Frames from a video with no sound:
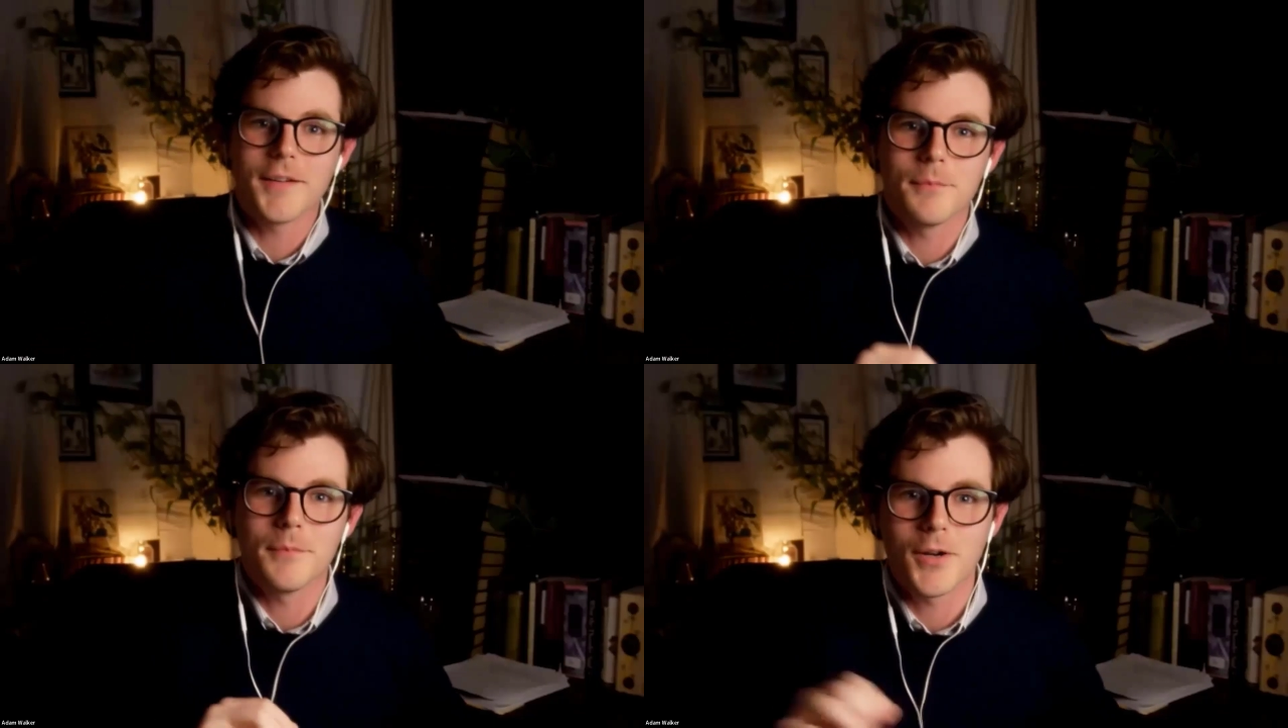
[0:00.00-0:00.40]

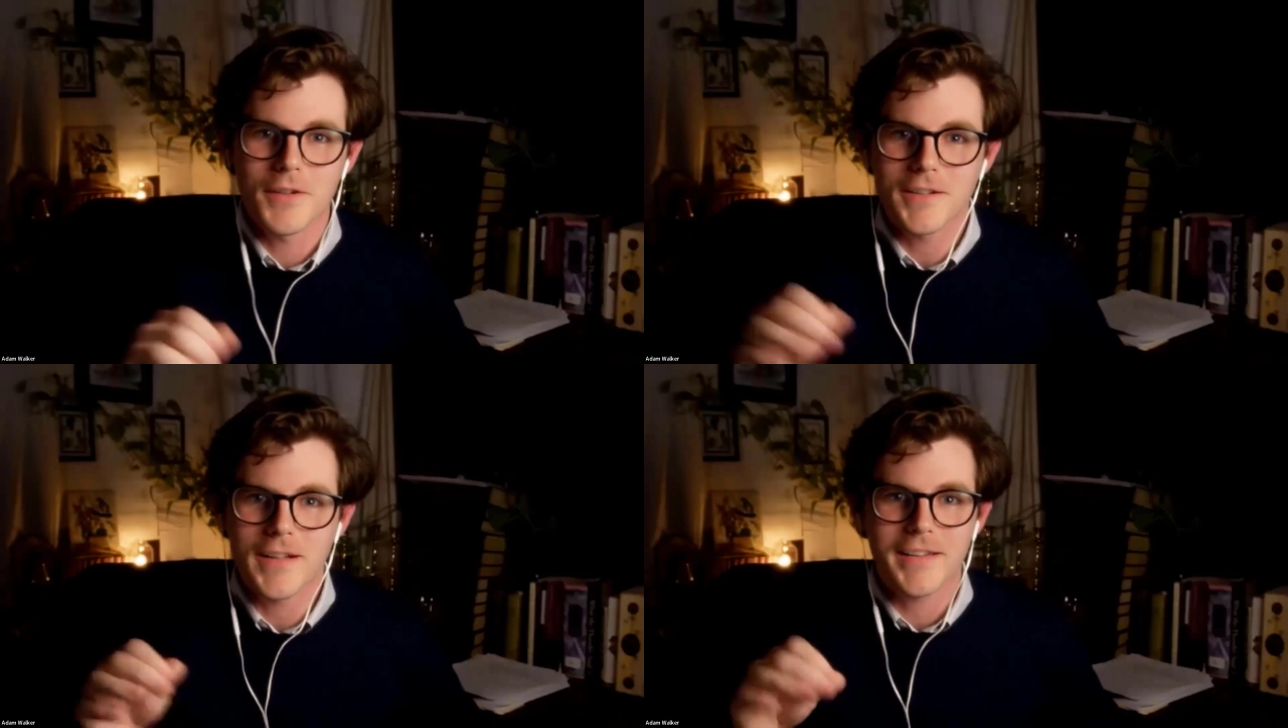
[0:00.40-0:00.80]

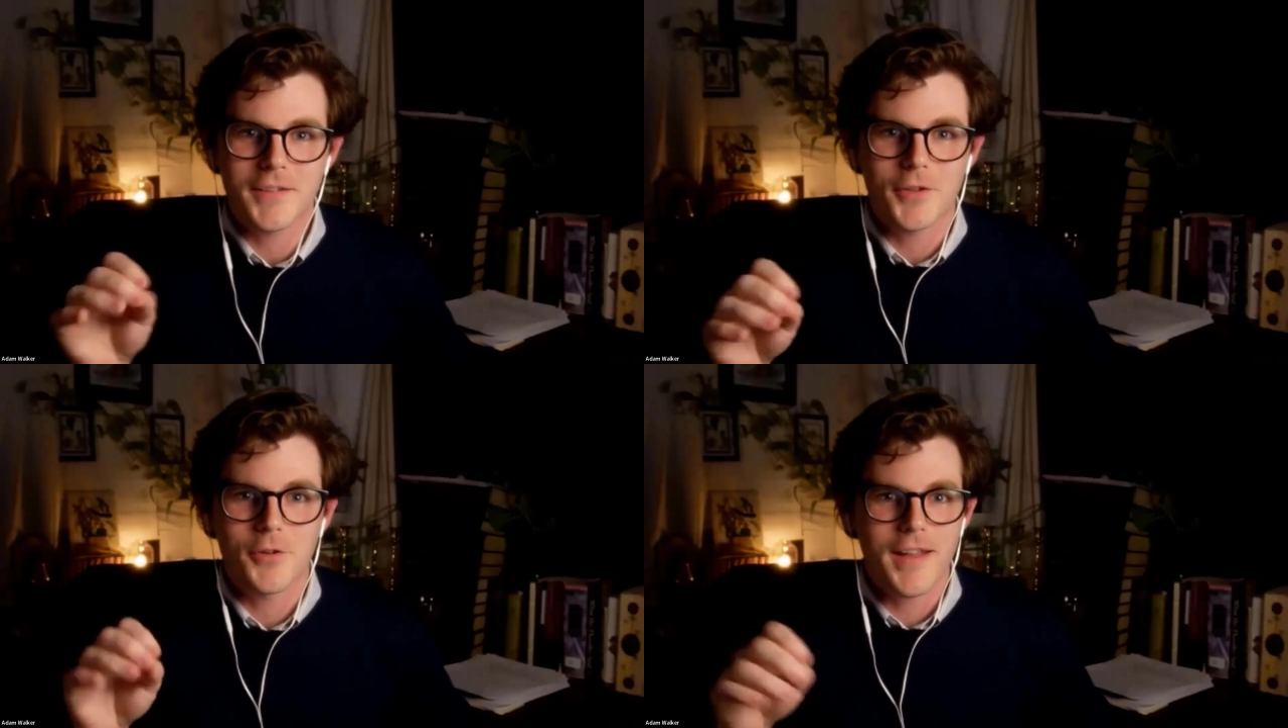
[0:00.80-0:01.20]
Marvell
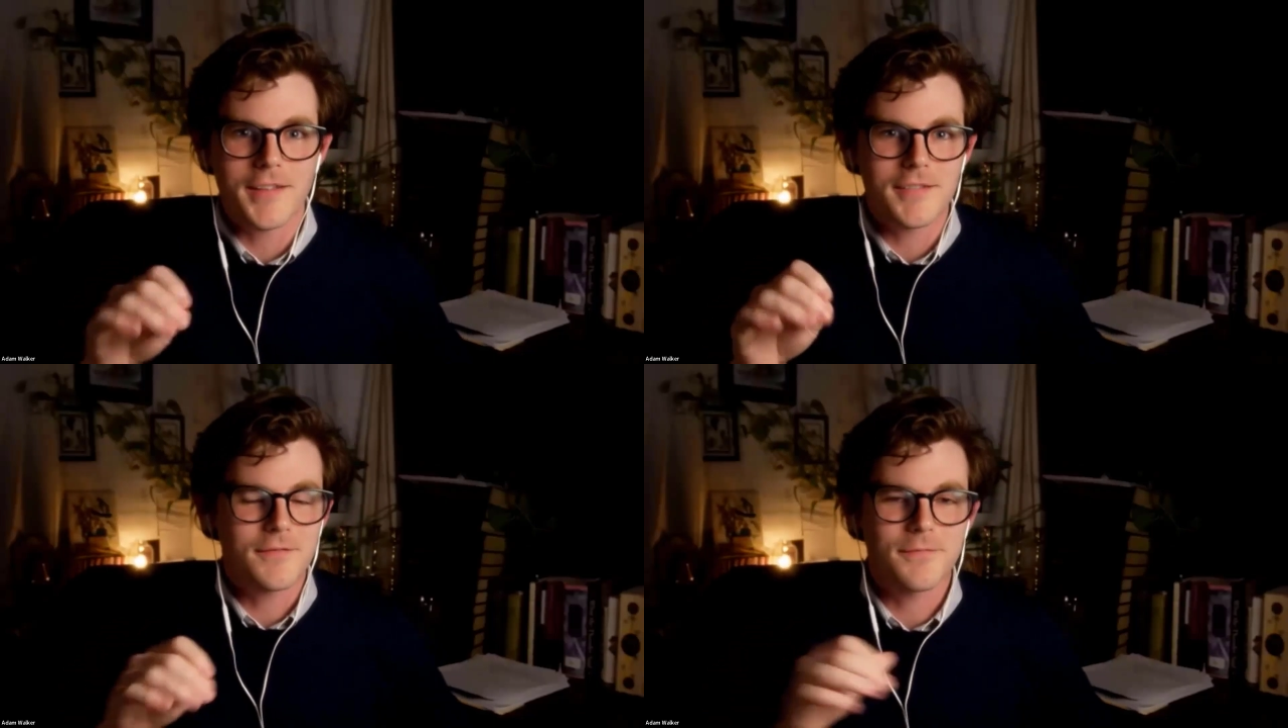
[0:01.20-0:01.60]
has a
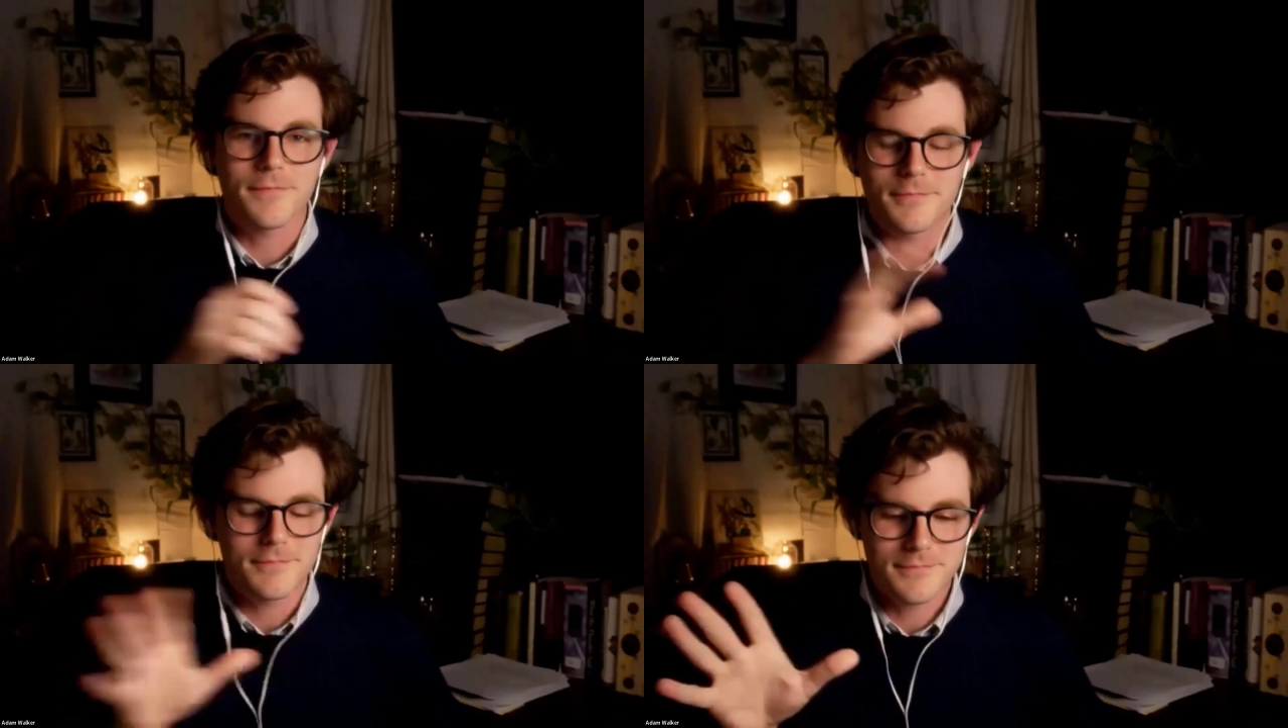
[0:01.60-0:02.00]
great
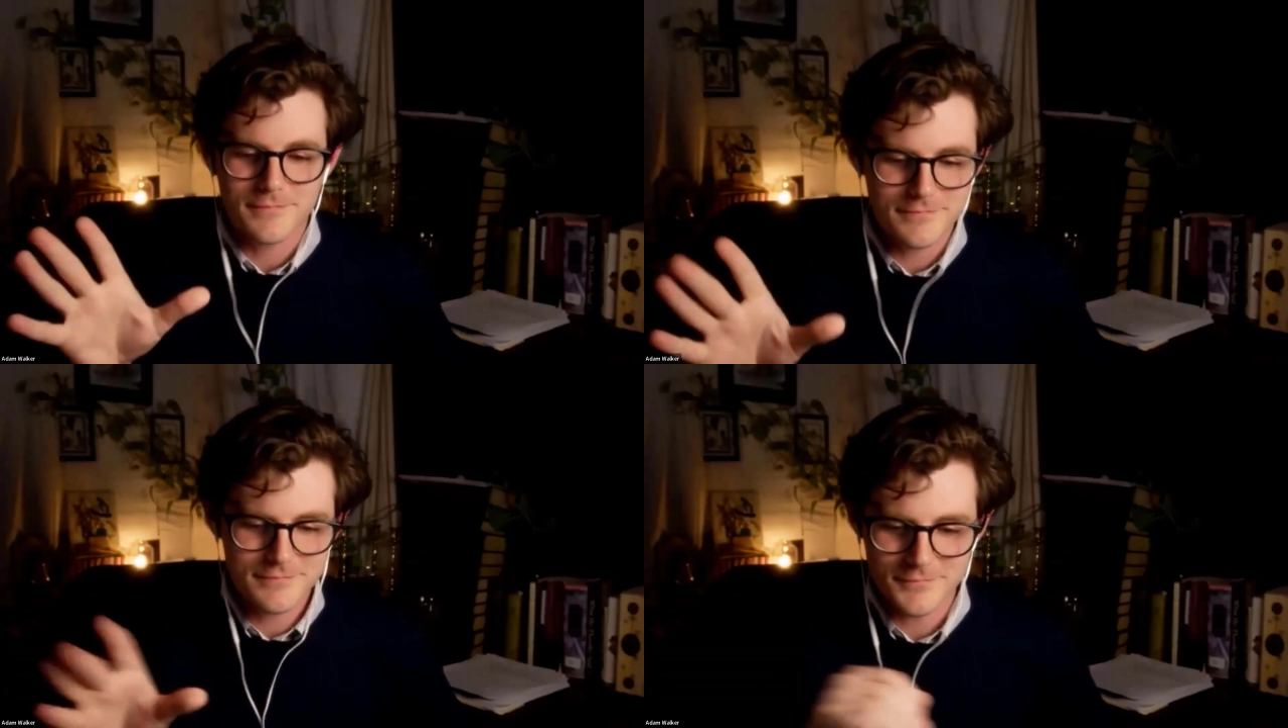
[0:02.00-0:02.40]

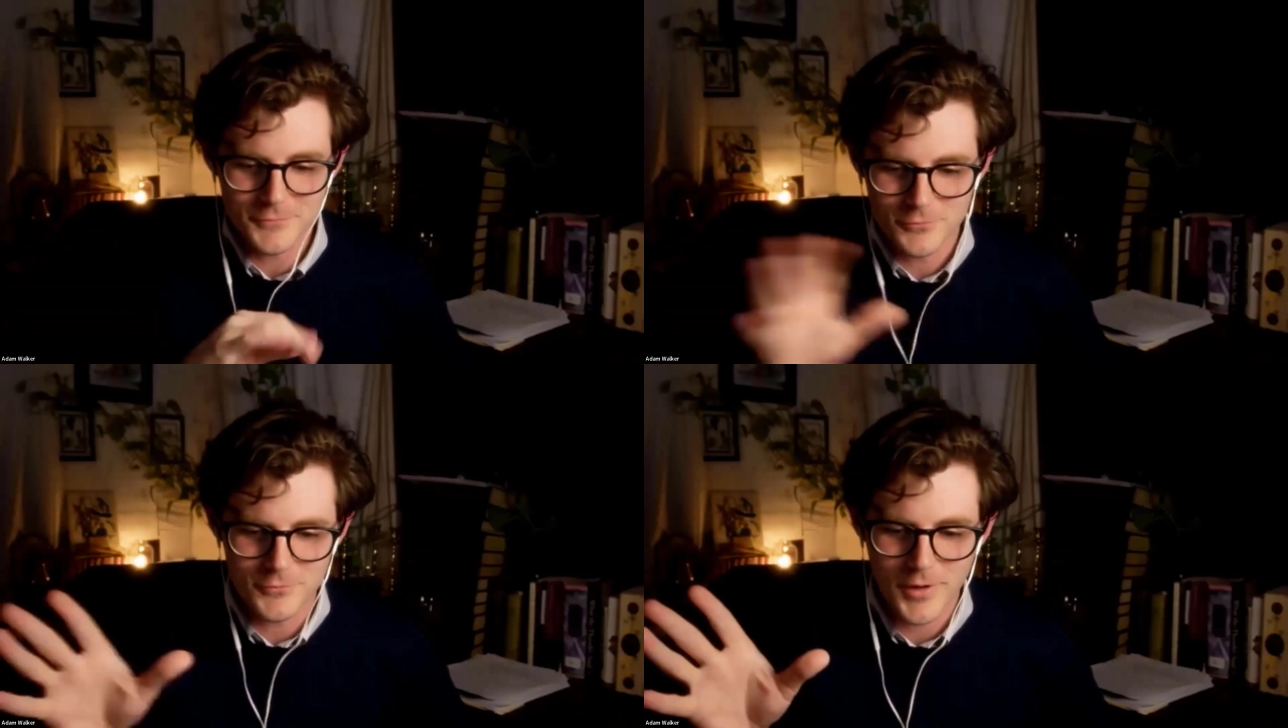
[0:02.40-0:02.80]

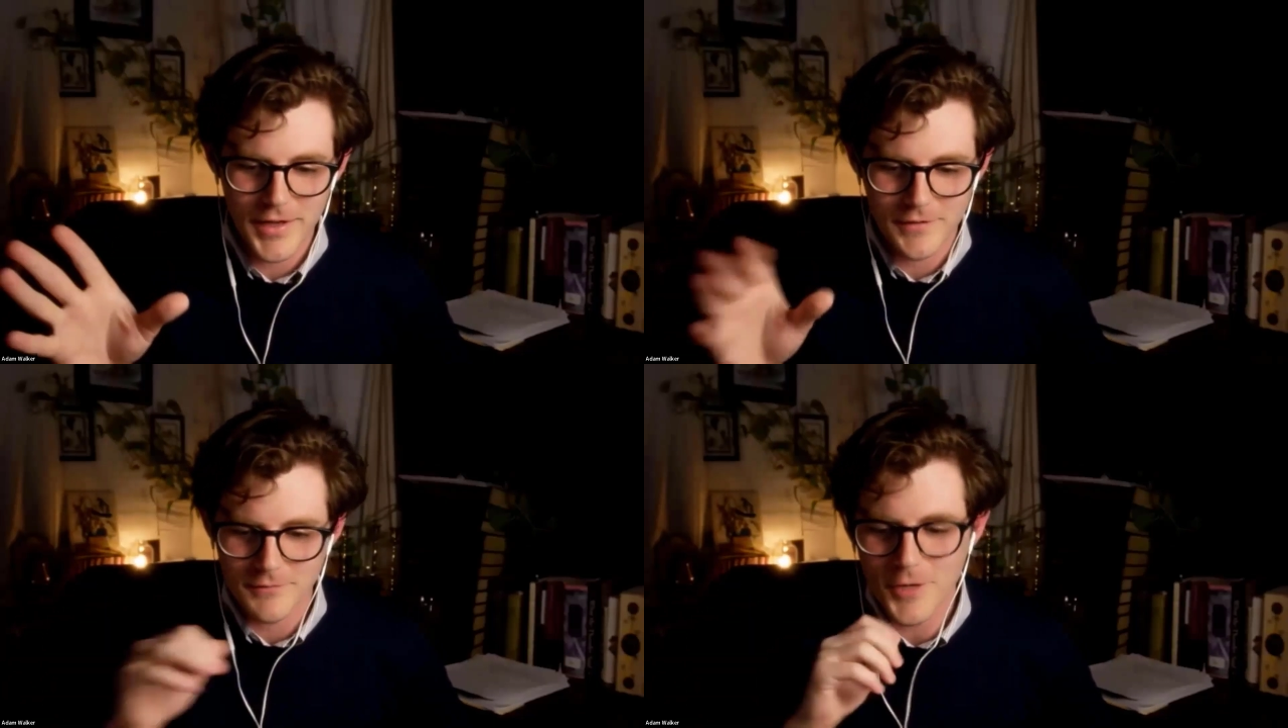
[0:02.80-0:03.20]

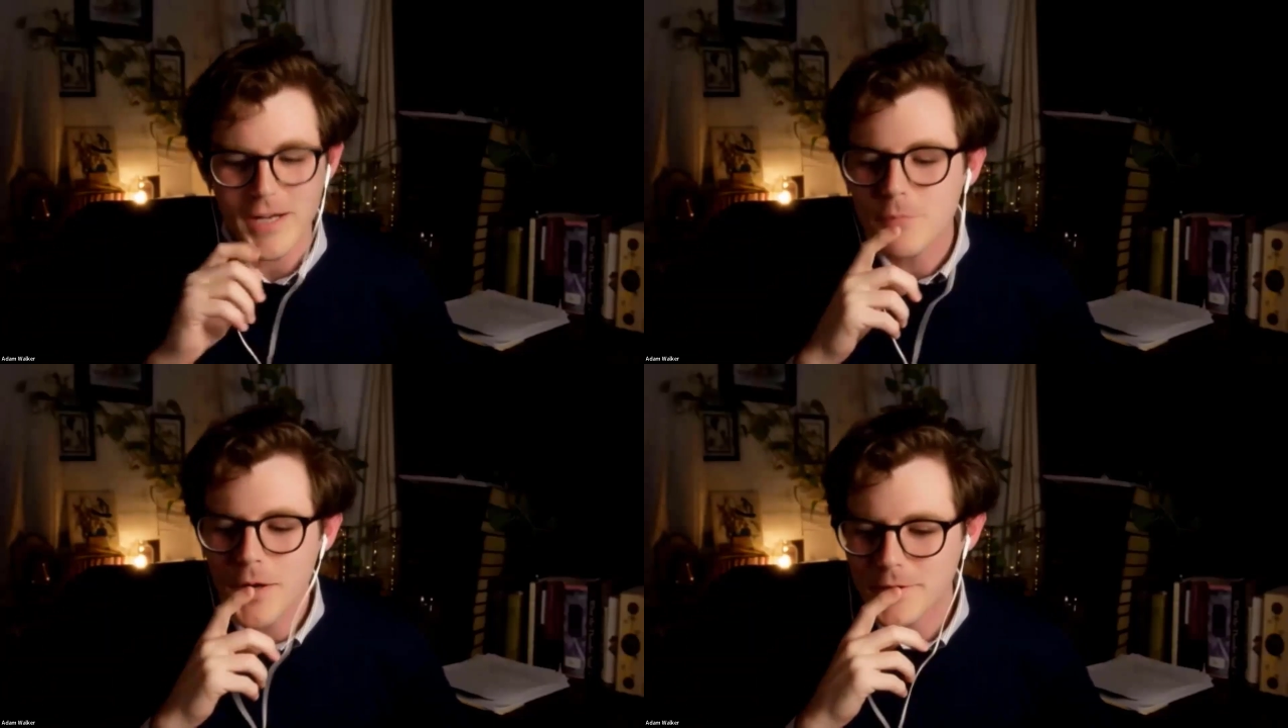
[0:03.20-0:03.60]

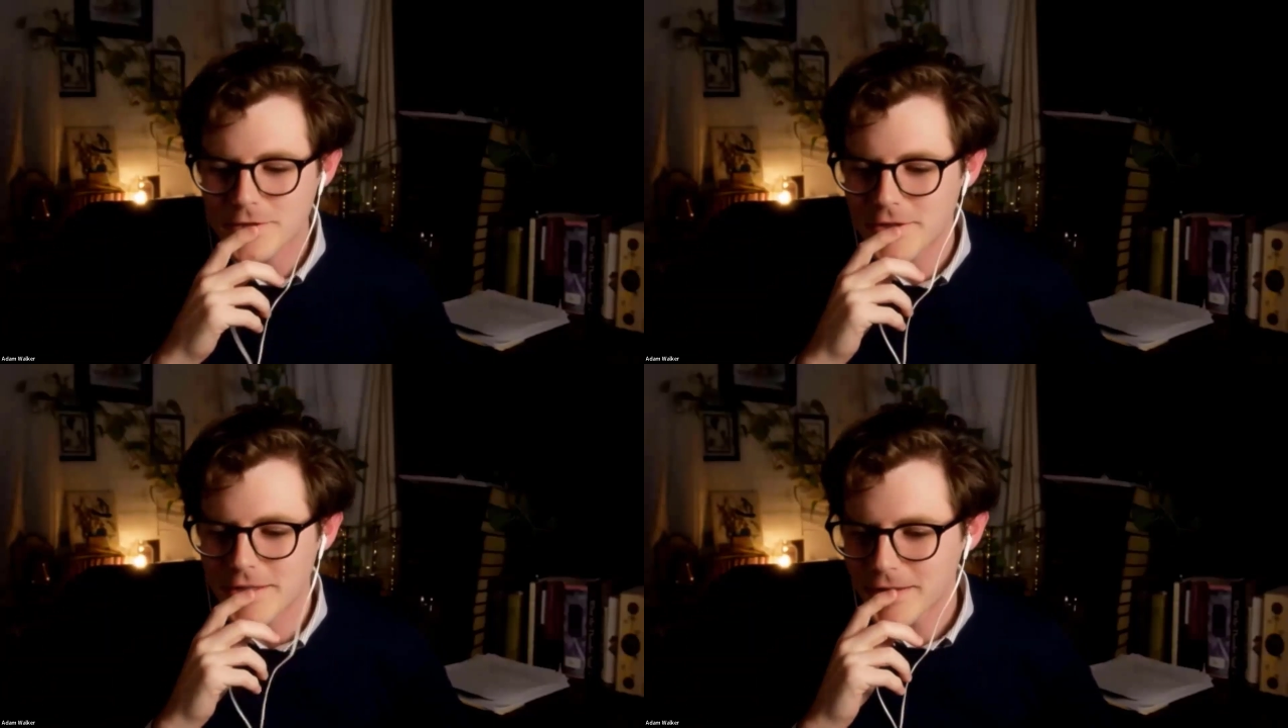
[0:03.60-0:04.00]

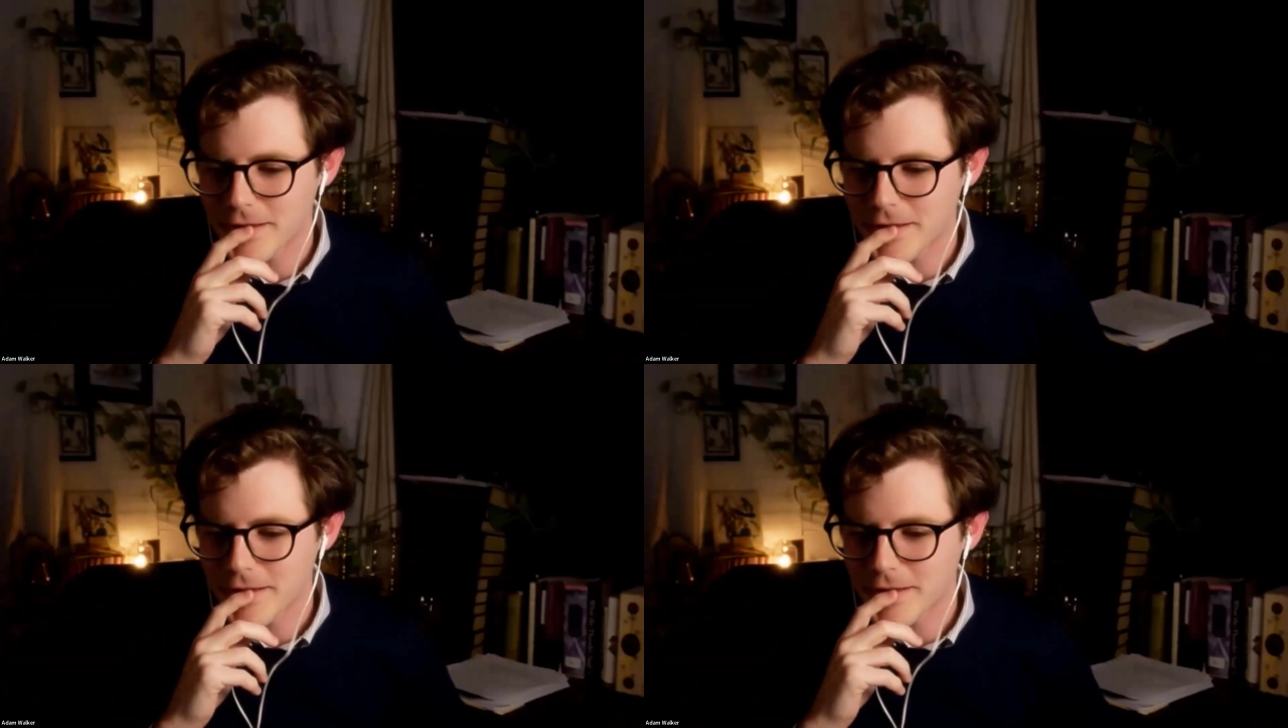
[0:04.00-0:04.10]
poetry